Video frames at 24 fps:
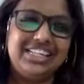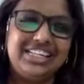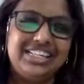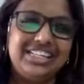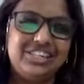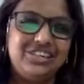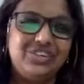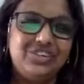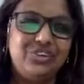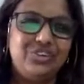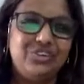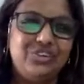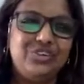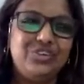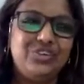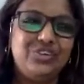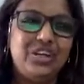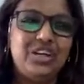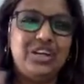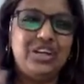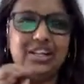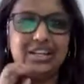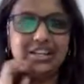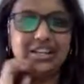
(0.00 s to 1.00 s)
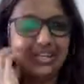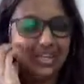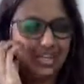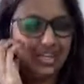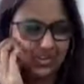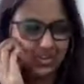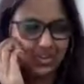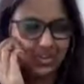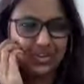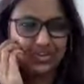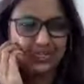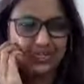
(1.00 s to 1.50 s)
So
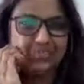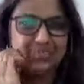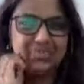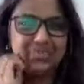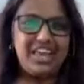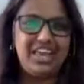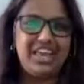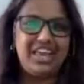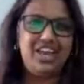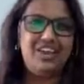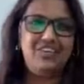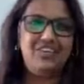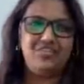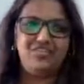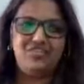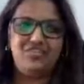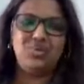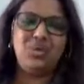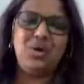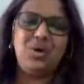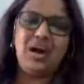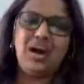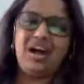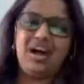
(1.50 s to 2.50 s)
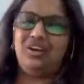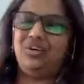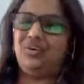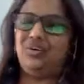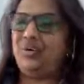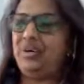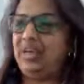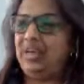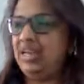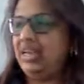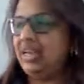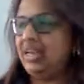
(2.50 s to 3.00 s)
next one. If you are
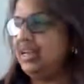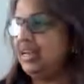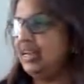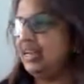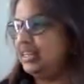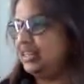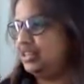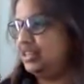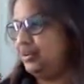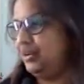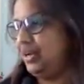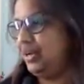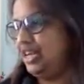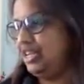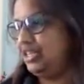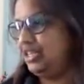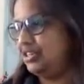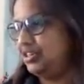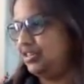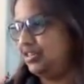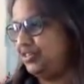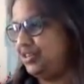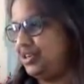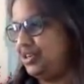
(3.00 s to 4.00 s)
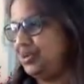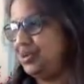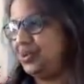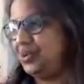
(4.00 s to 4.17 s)
going to interview